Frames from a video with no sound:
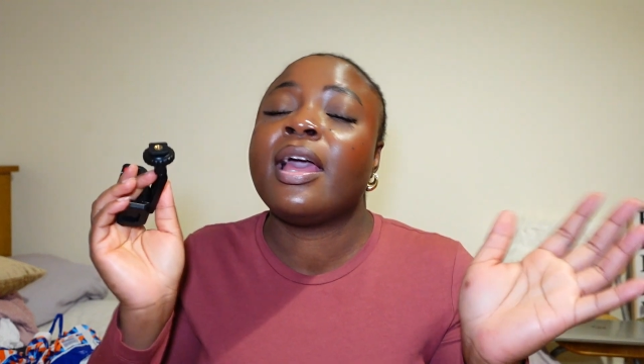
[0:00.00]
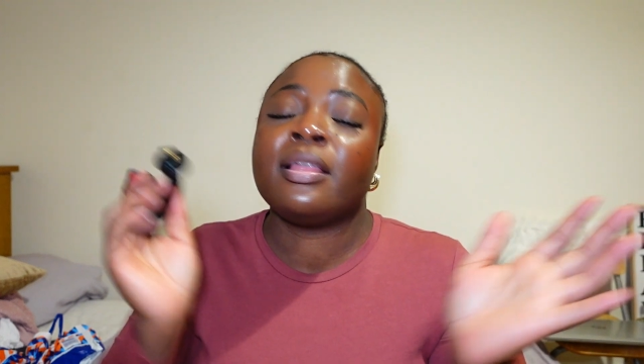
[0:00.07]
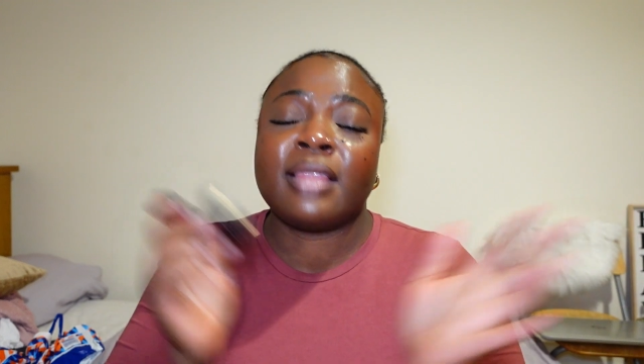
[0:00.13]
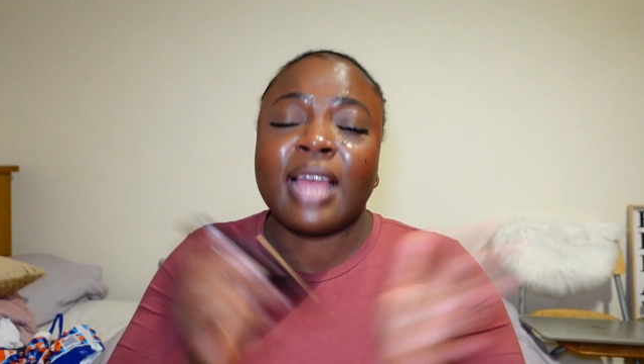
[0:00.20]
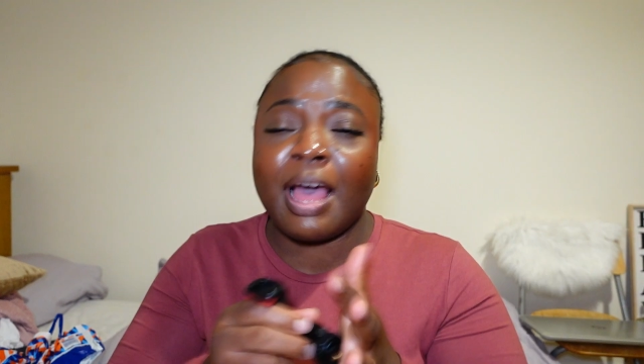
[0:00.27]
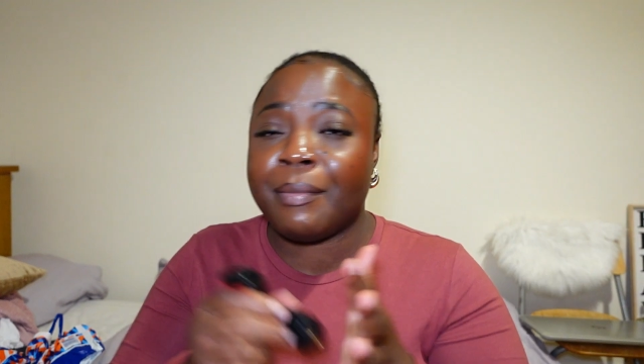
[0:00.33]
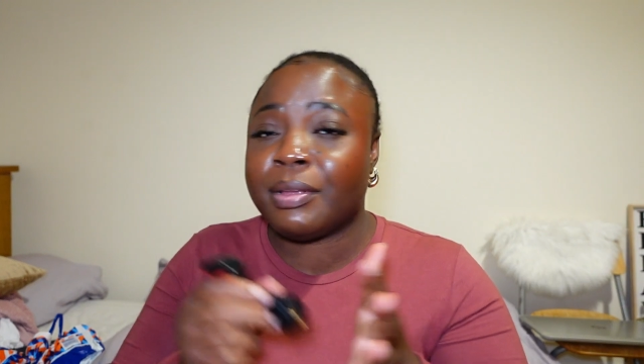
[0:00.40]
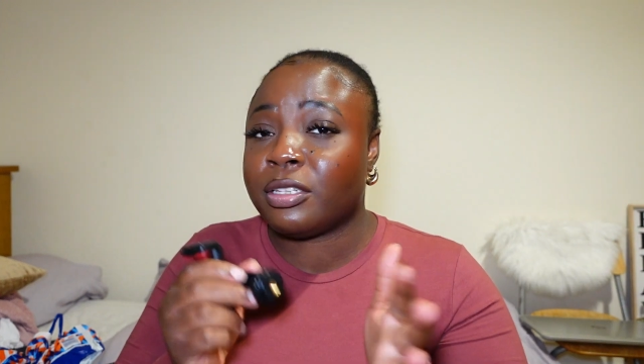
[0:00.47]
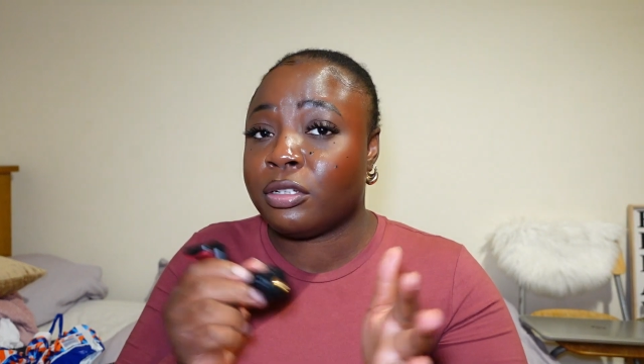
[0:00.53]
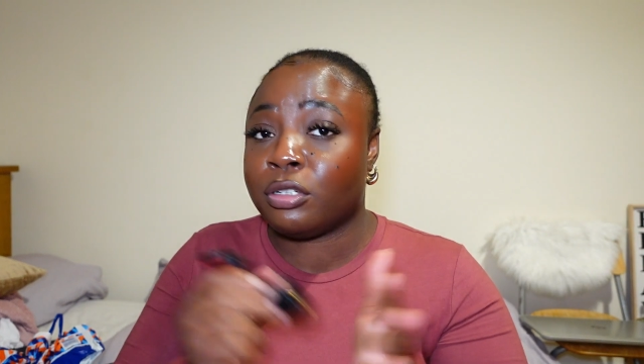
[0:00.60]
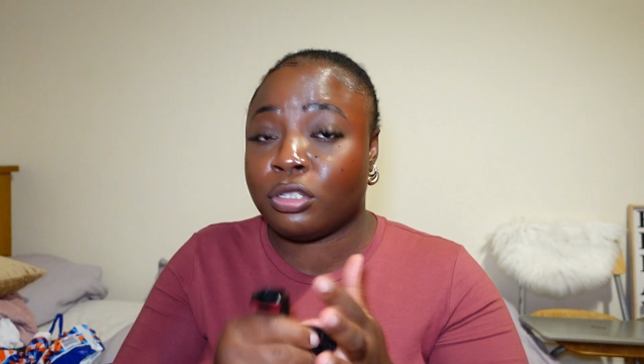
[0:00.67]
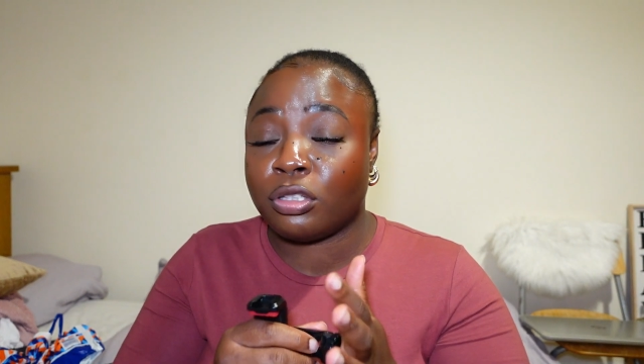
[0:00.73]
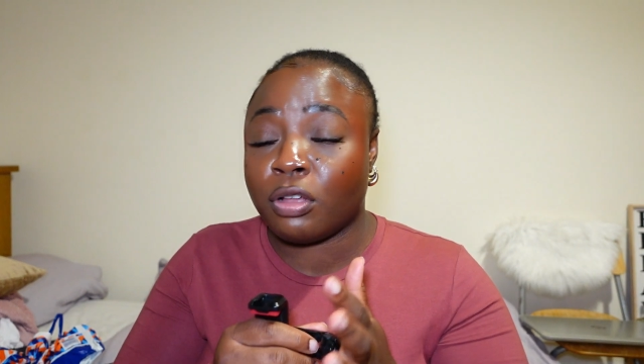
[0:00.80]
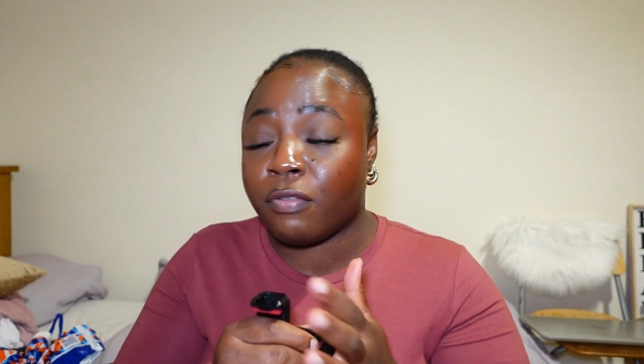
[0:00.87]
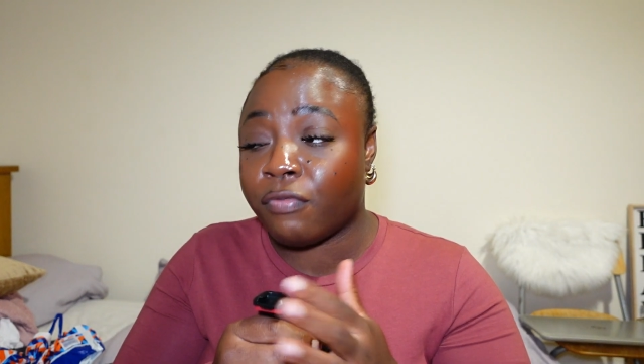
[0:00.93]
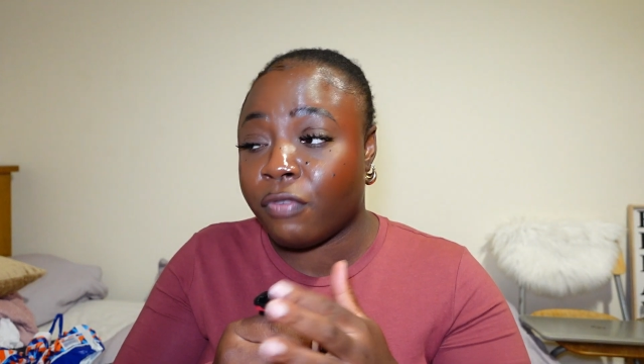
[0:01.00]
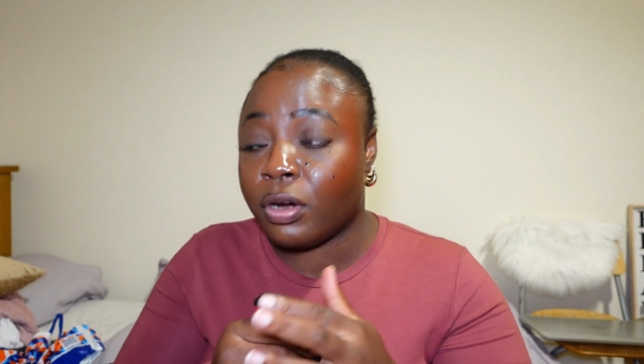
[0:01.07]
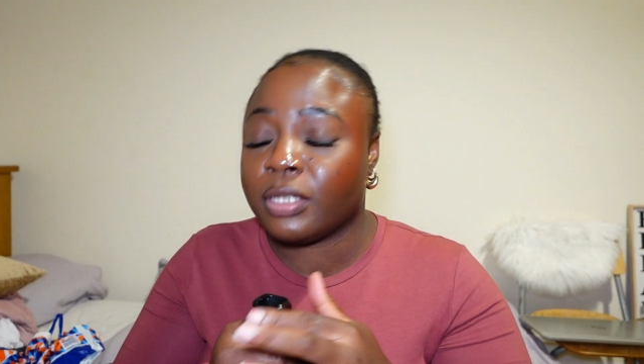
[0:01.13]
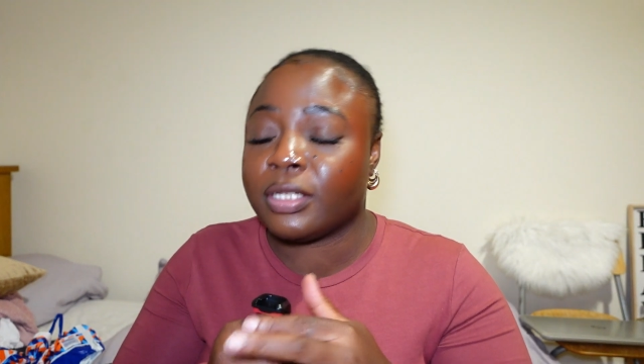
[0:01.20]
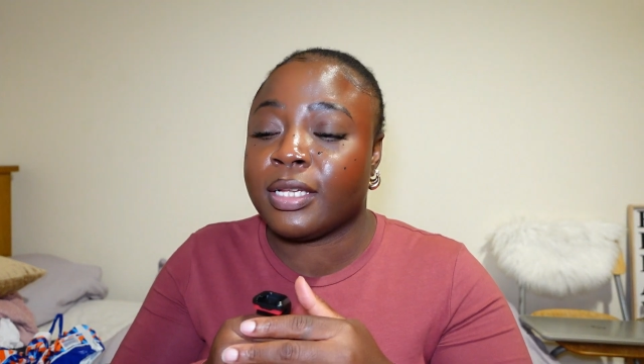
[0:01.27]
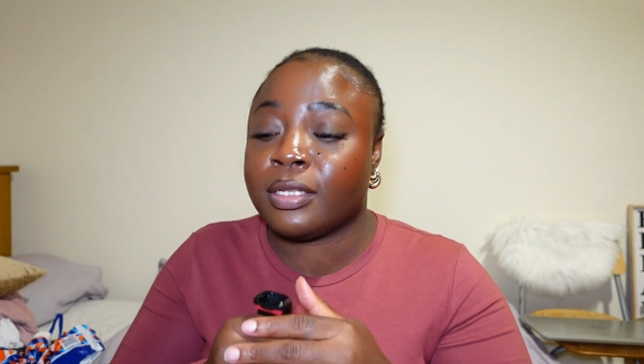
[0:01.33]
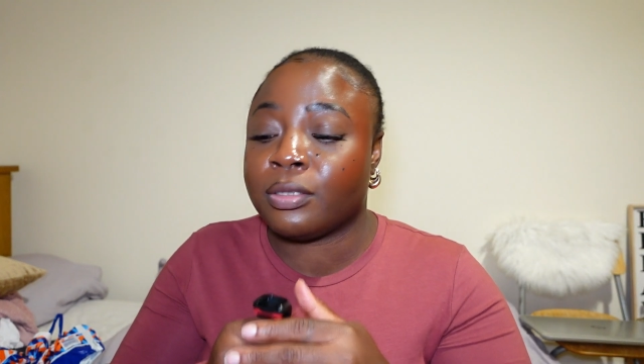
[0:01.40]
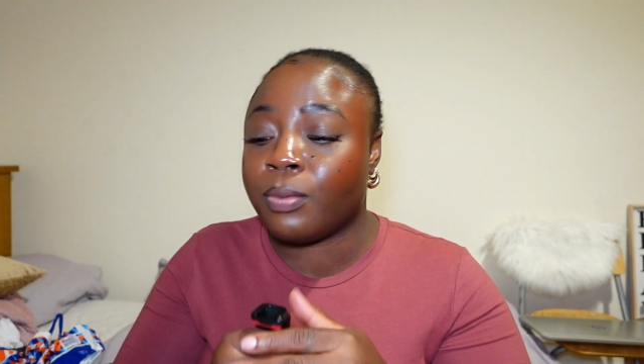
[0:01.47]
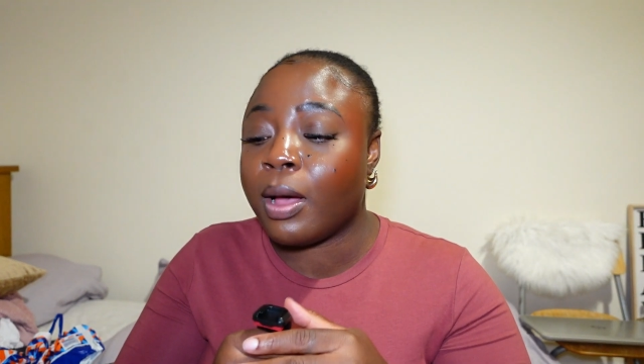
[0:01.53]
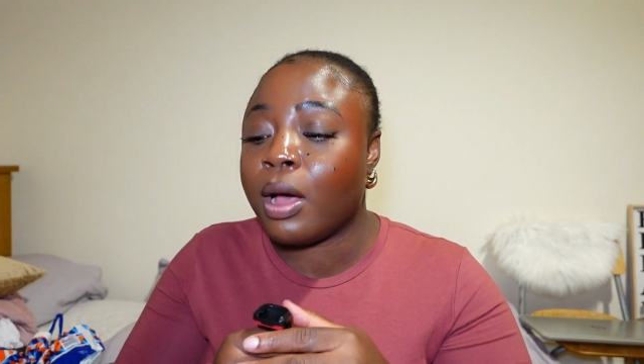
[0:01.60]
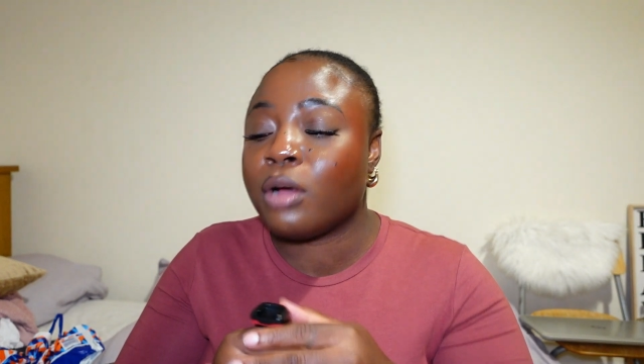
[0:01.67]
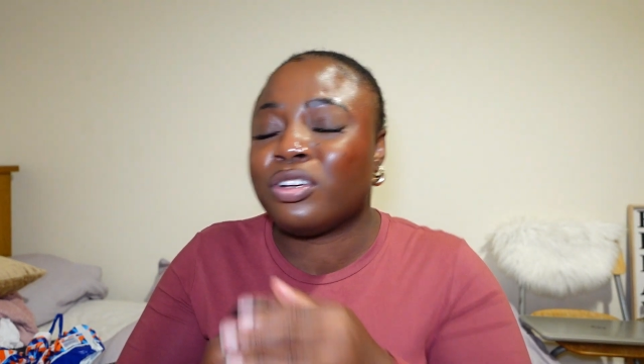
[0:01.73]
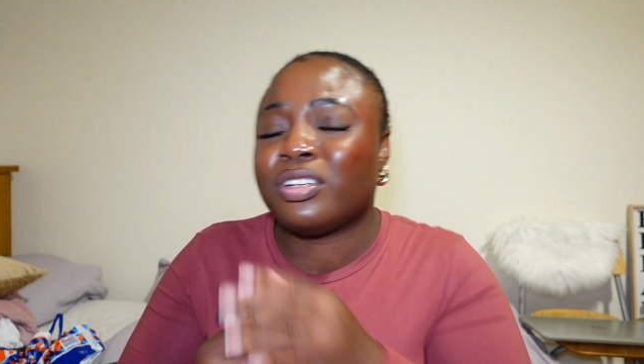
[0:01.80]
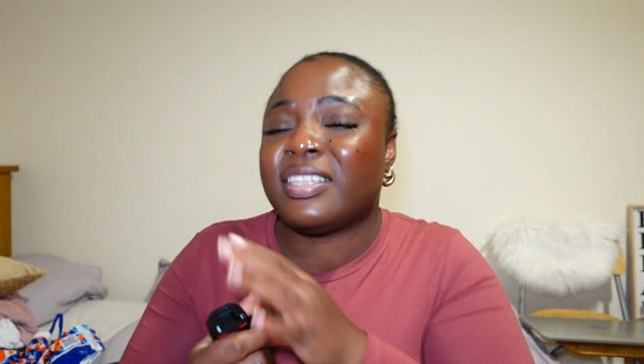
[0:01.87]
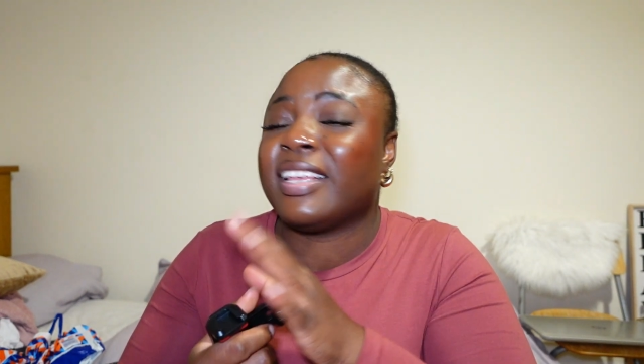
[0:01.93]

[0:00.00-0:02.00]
the amazon storefront as well just